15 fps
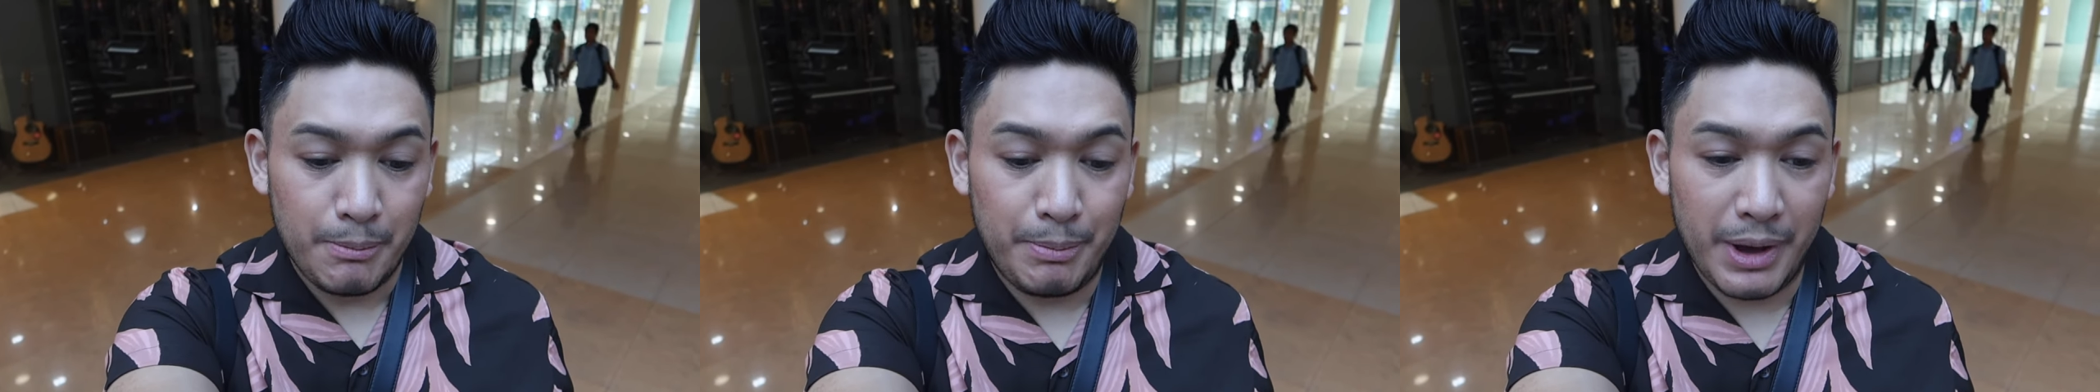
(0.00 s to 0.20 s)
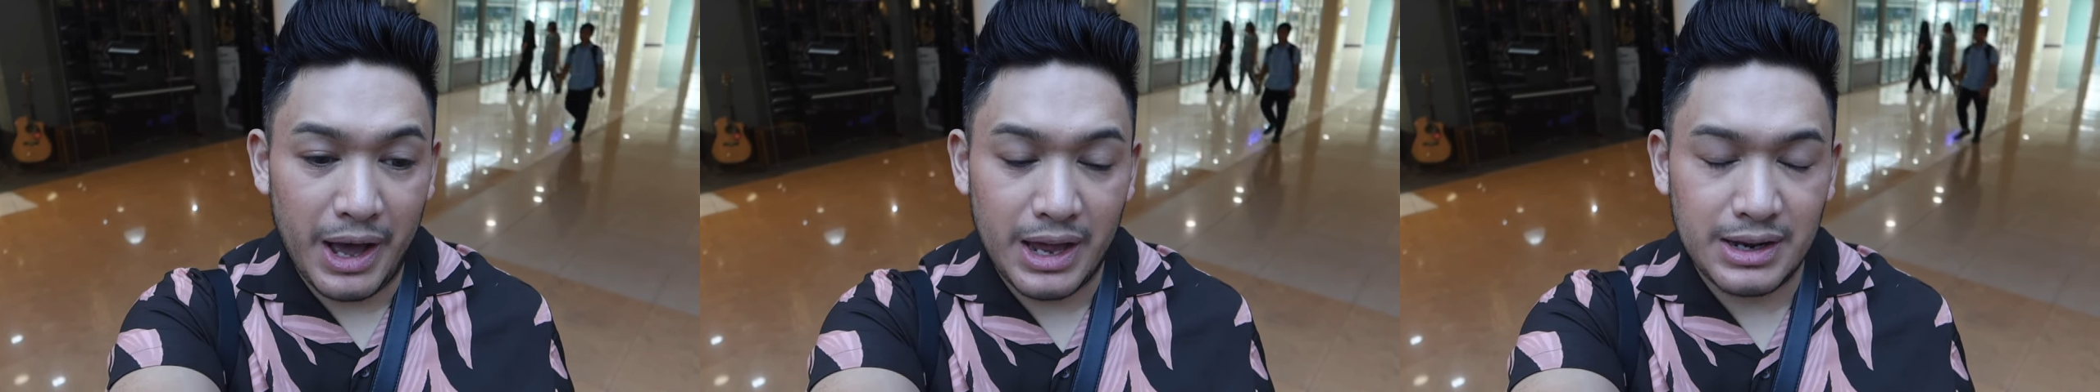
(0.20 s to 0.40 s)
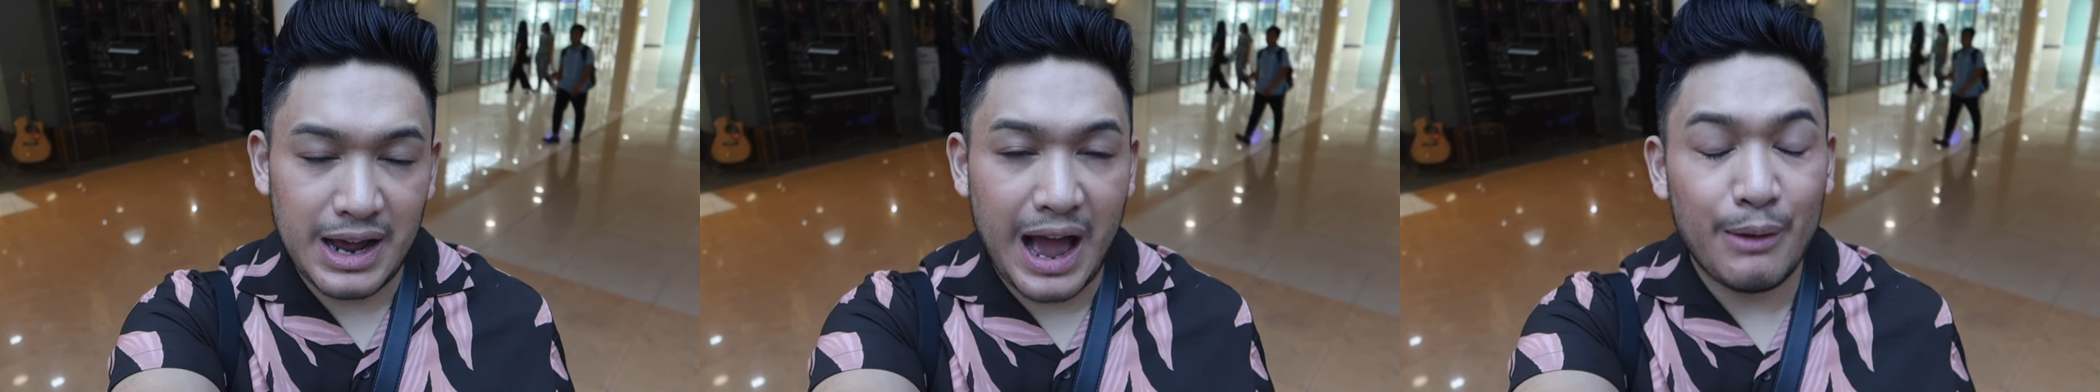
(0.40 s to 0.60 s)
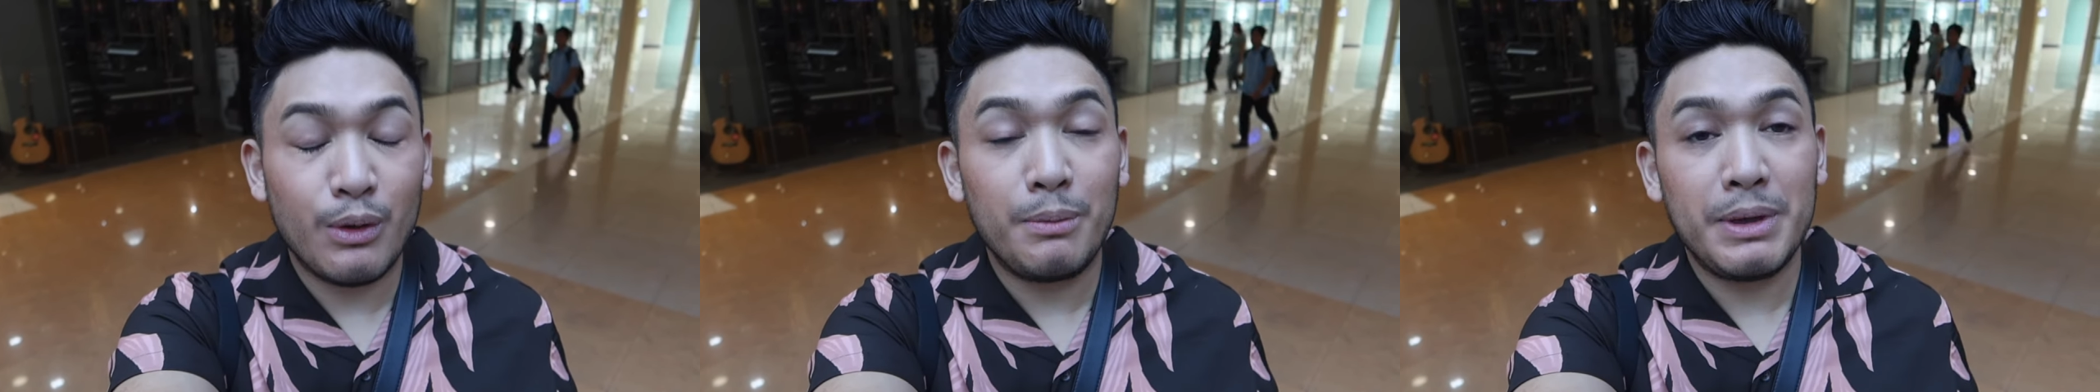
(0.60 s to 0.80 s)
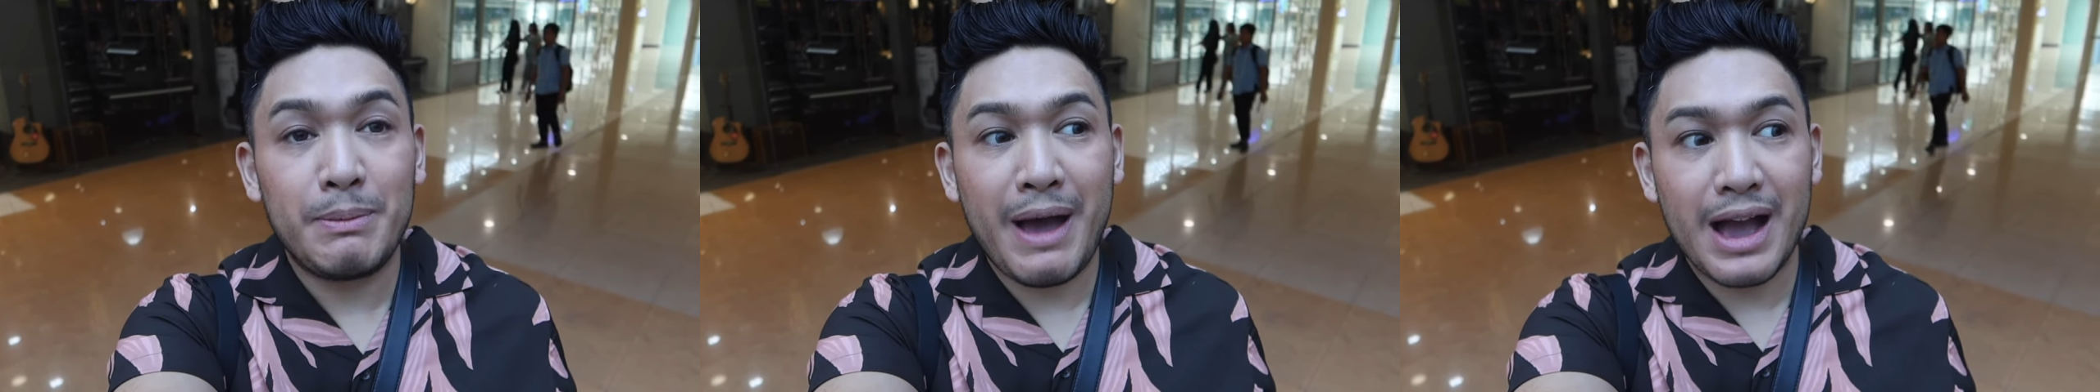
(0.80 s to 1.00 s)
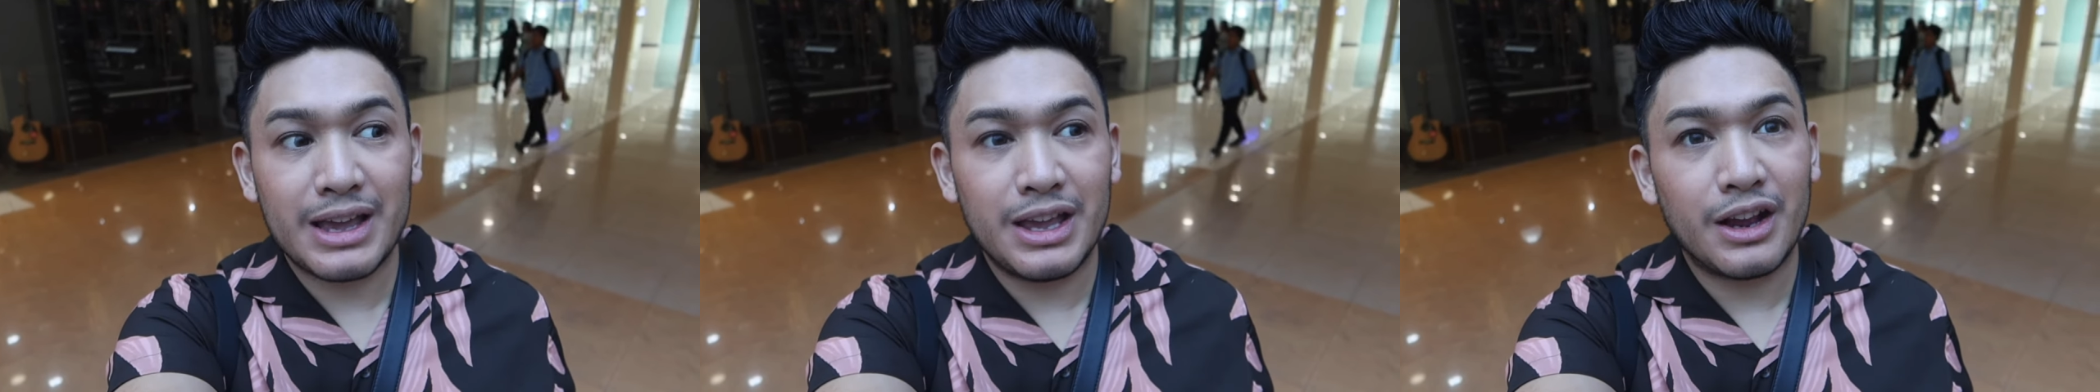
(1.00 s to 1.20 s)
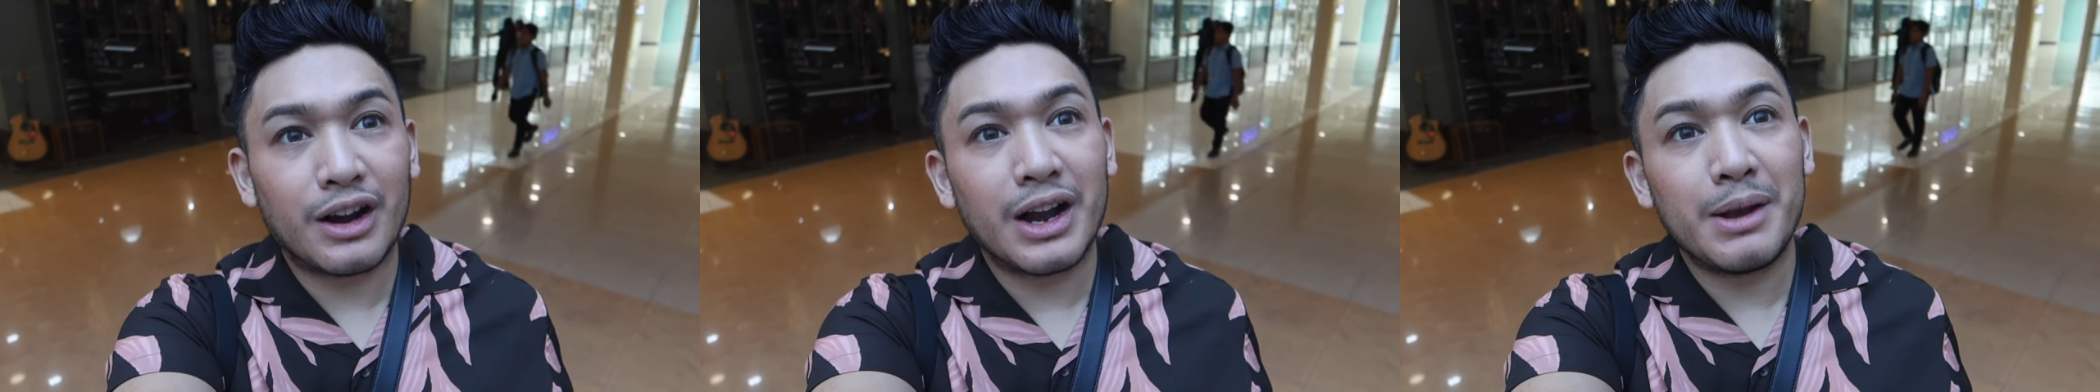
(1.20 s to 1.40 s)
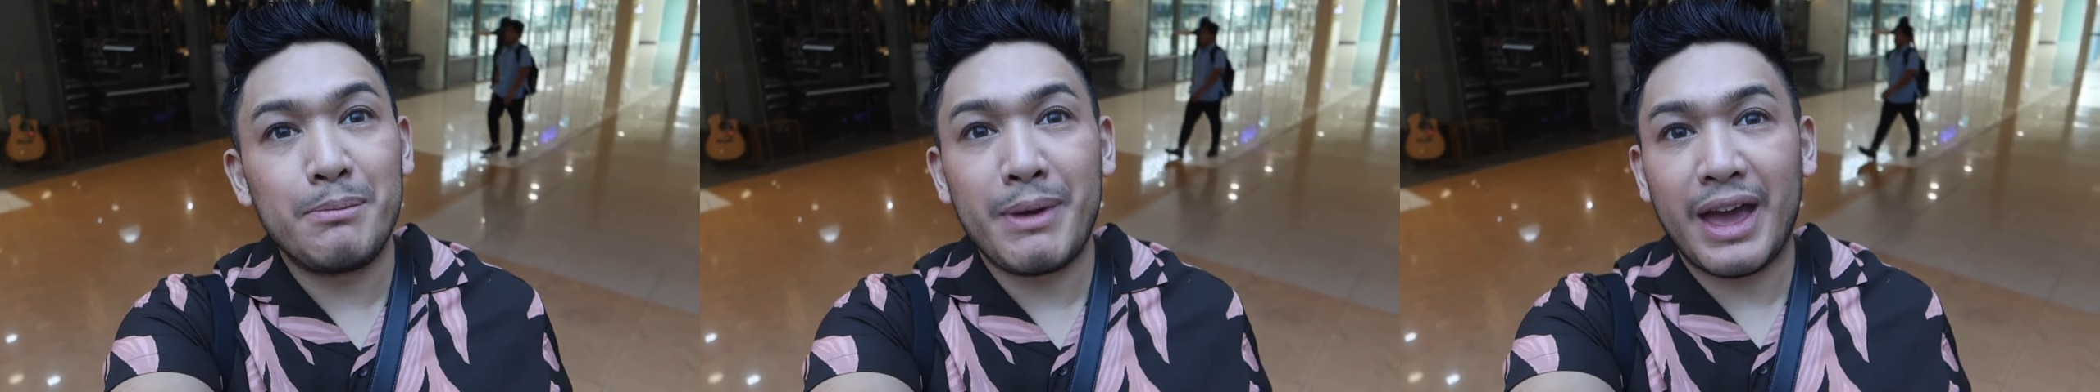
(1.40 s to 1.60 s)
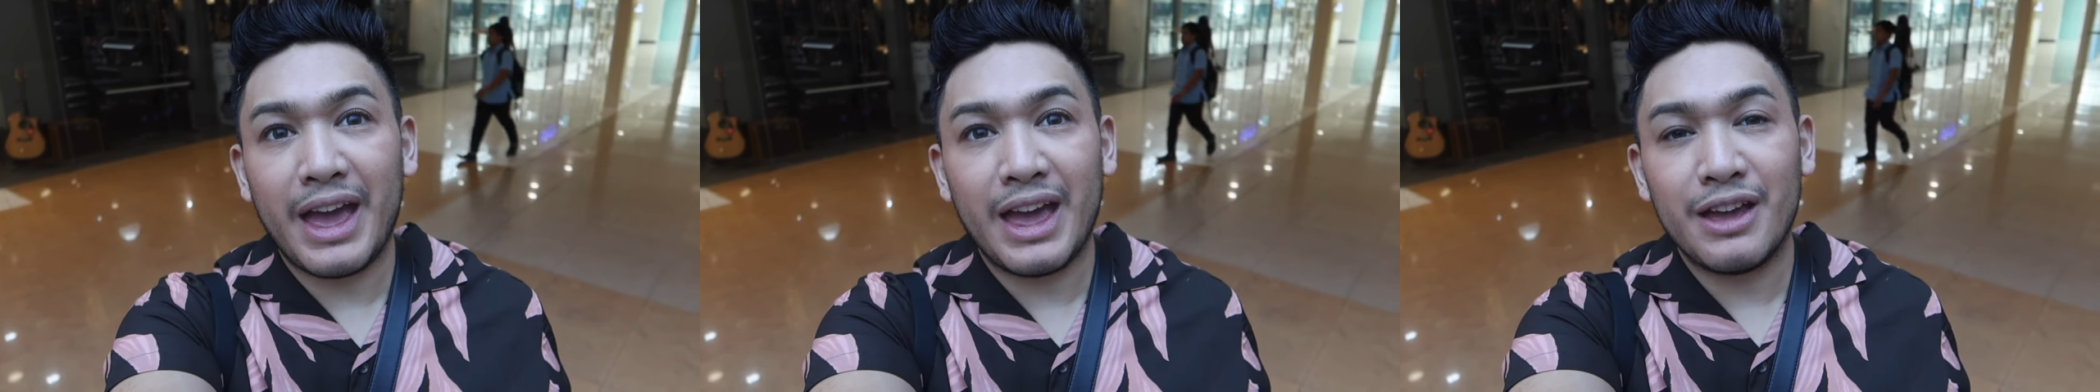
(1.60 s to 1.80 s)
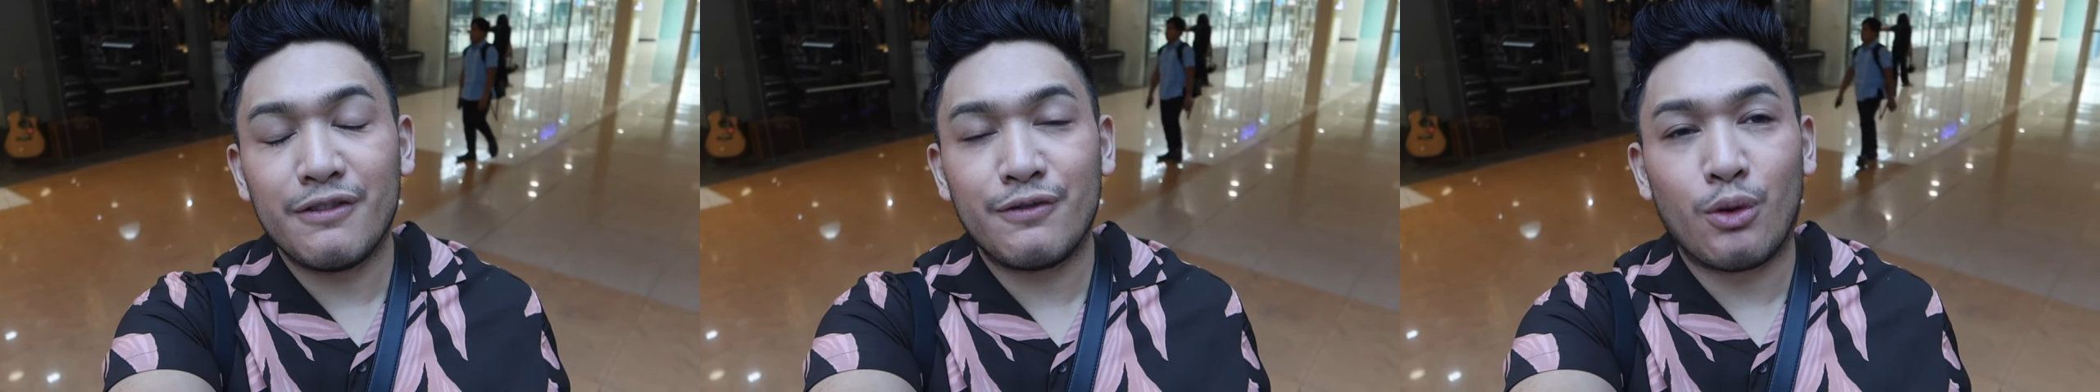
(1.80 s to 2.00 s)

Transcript: But I will be back here in May